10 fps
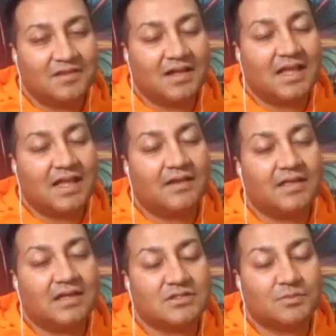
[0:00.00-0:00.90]
Allow
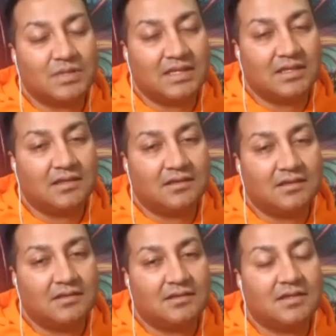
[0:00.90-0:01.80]
that to be
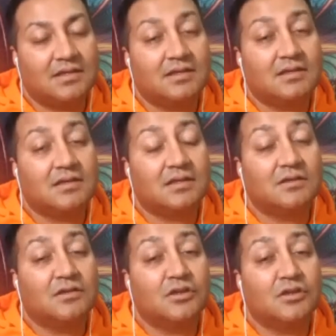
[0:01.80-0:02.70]

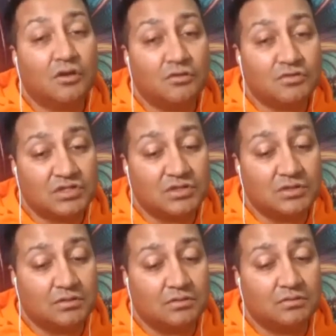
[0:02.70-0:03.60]
known to
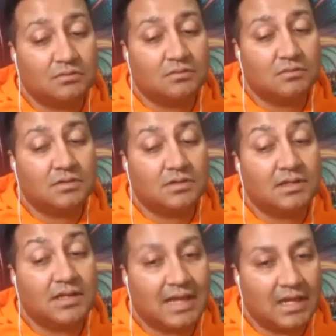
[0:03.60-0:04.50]
you
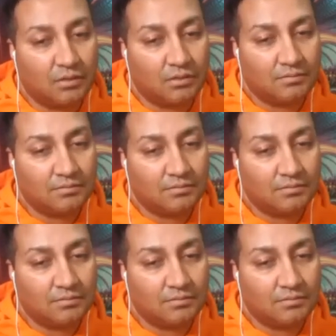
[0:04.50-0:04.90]
now.